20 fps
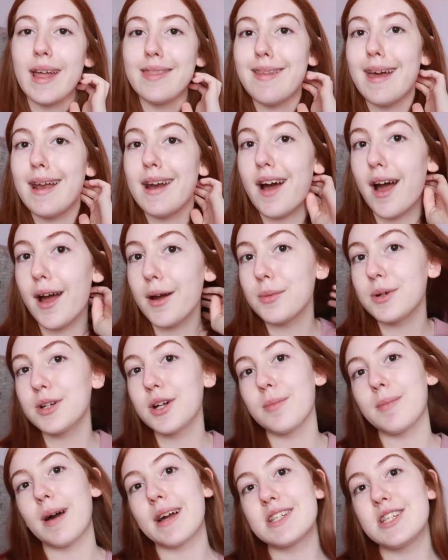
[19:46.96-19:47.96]
and then I will
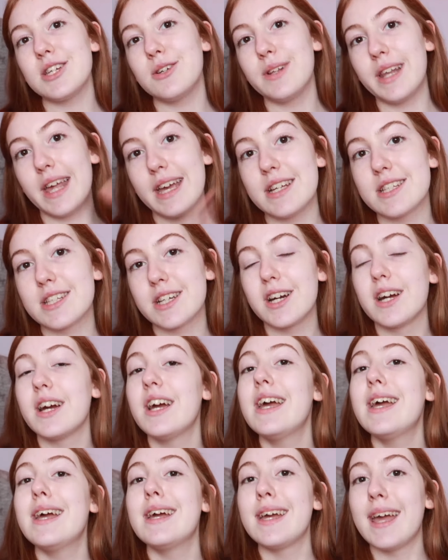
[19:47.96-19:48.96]
come back to you later
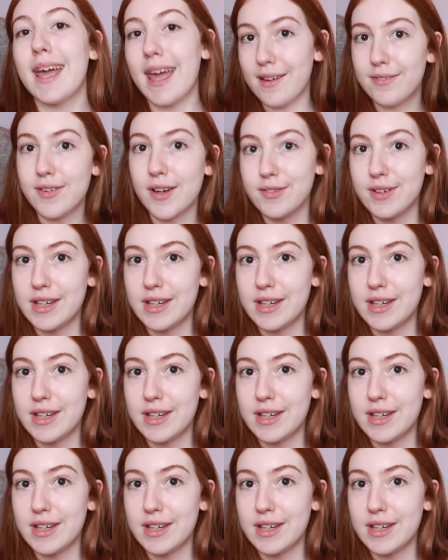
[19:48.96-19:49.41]
if I